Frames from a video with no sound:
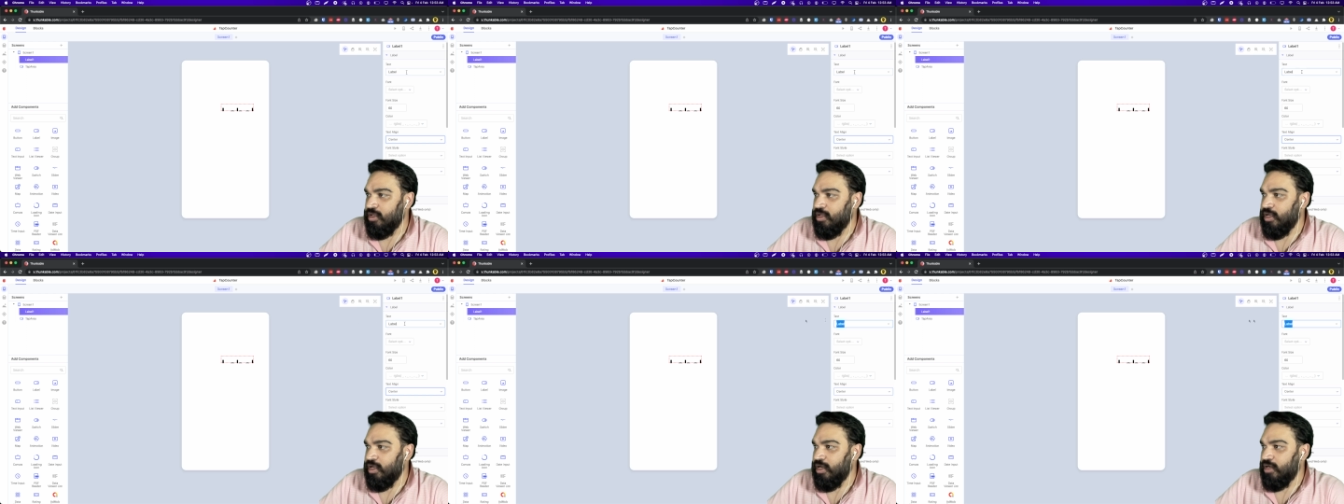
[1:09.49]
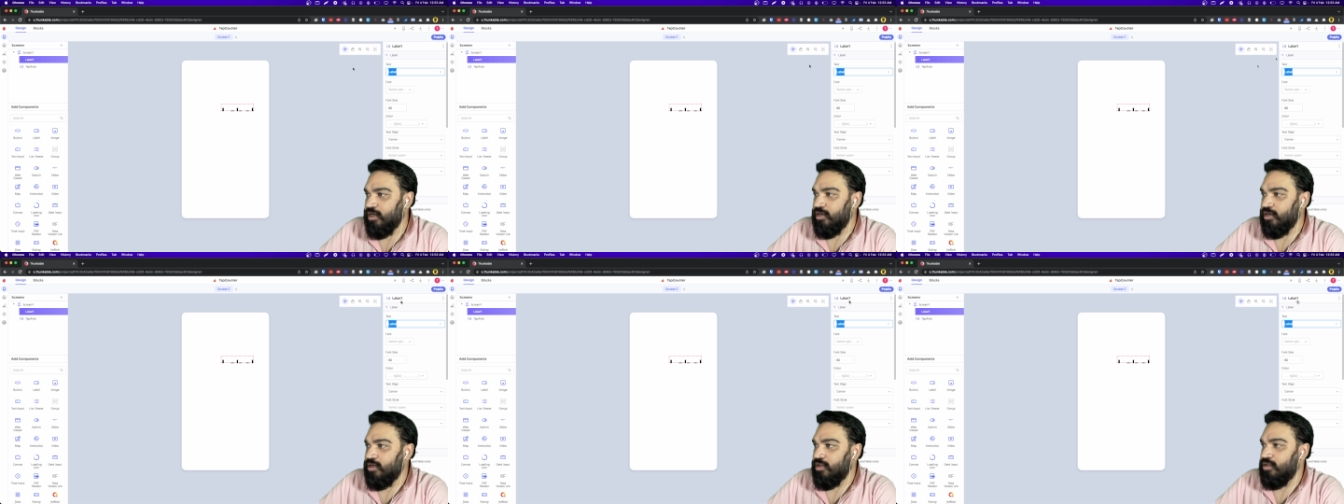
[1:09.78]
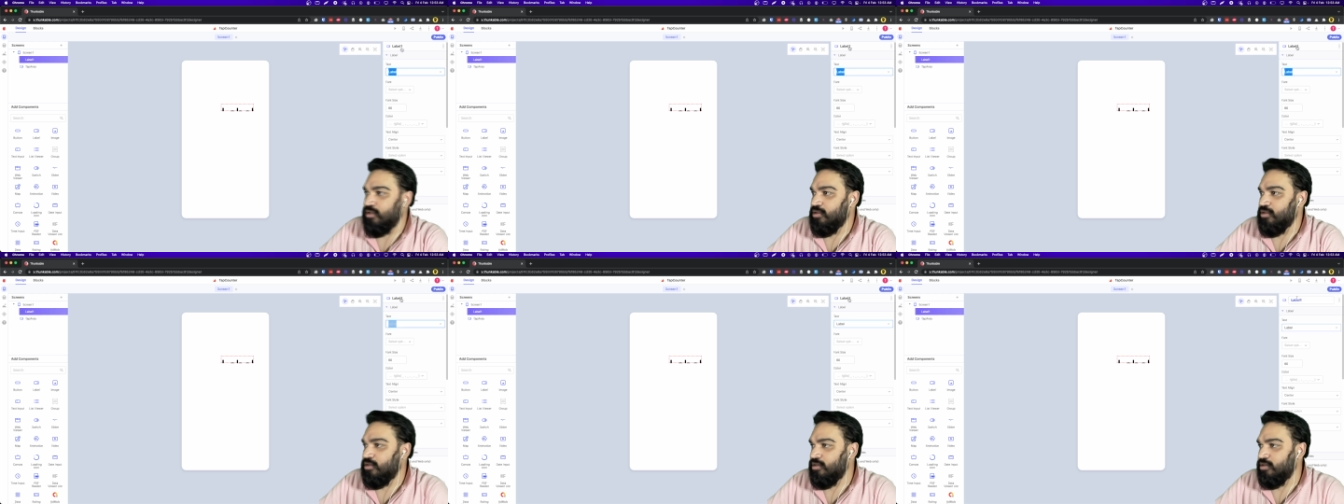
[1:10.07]
and
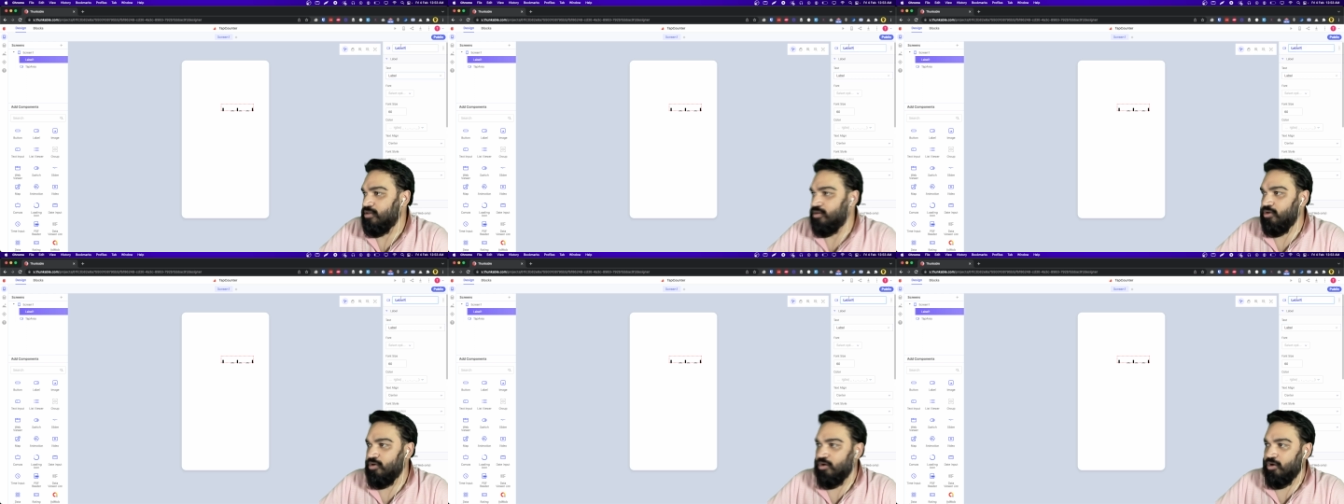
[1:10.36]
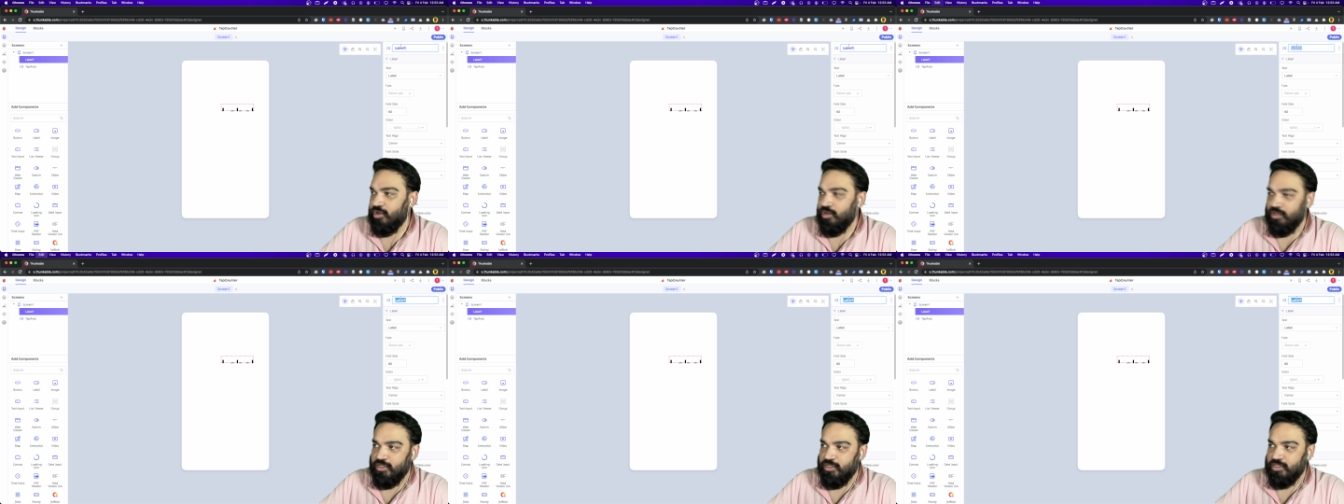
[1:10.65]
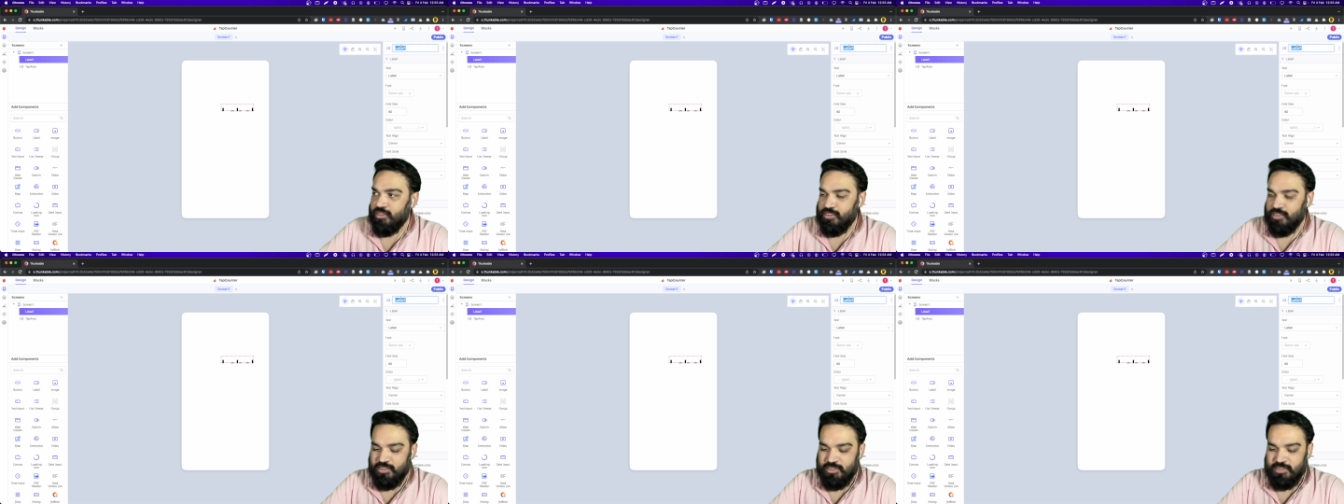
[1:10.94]
call
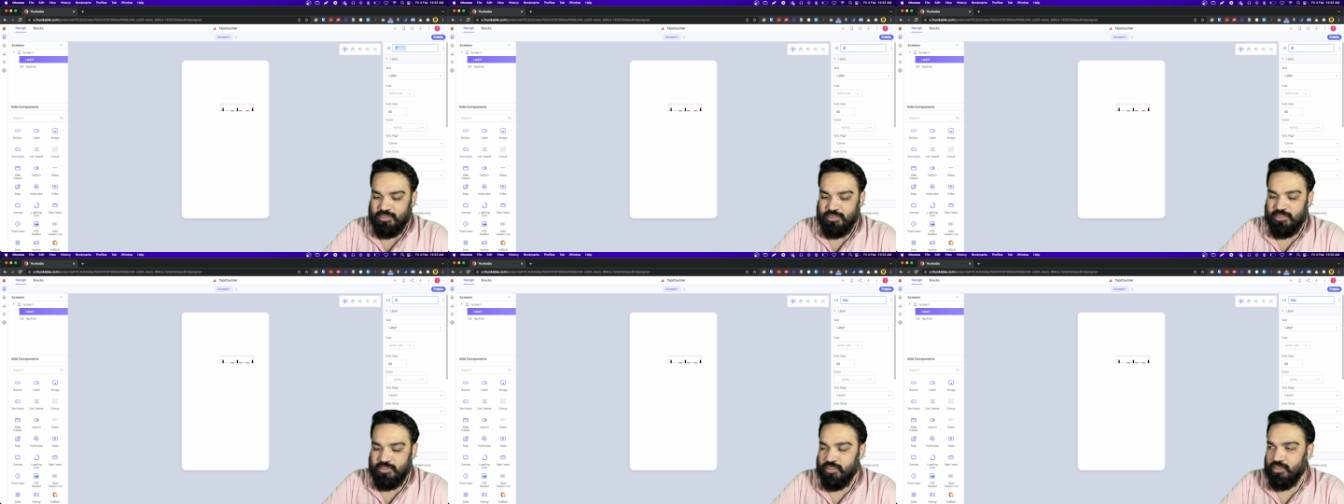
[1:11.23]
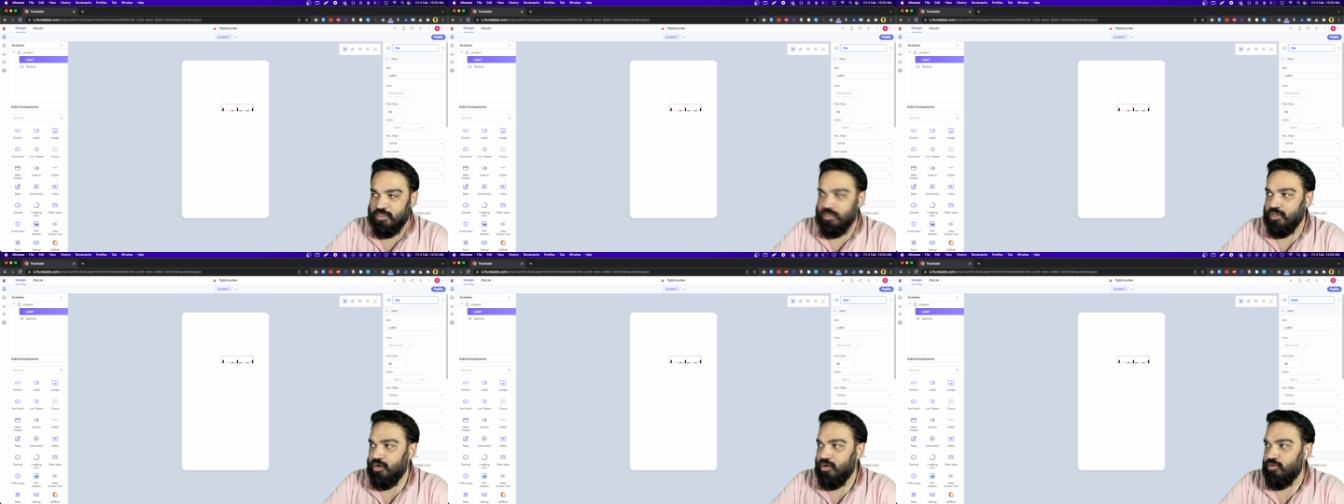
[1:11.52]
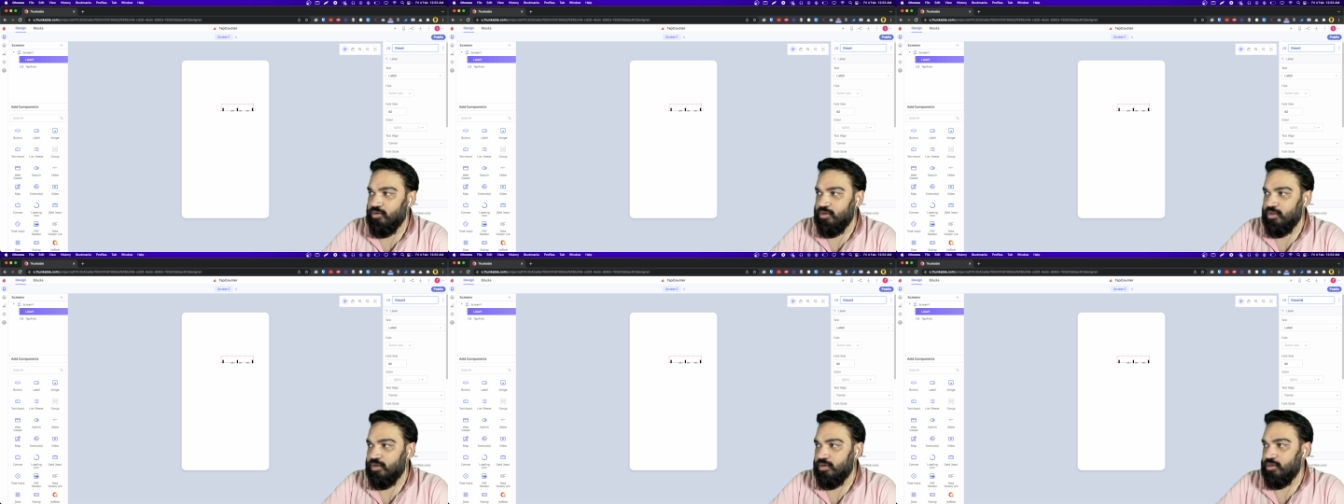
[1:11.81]
this
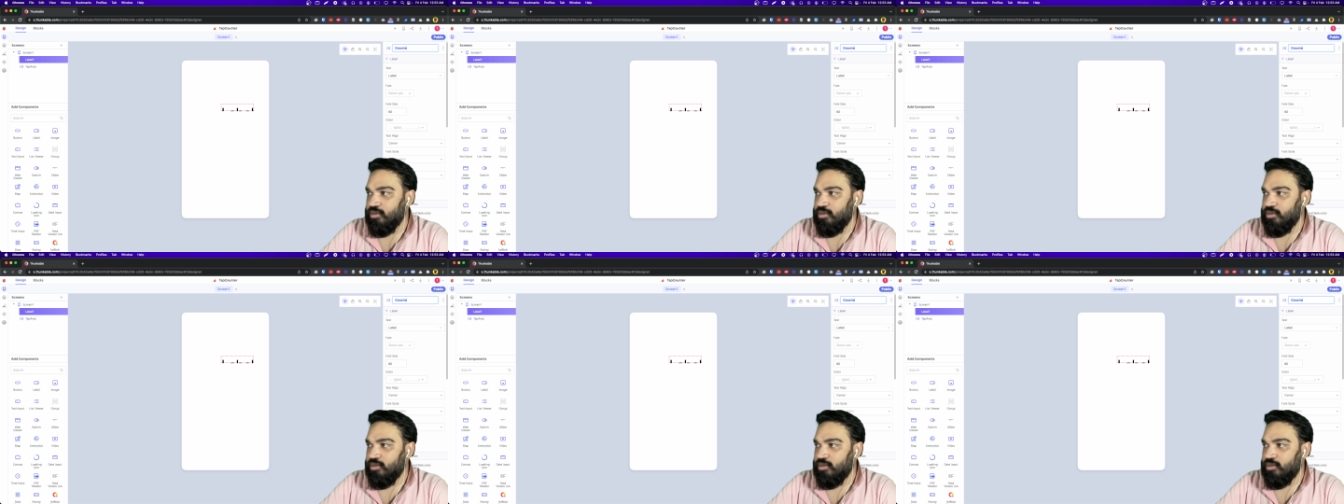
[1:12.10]
counter,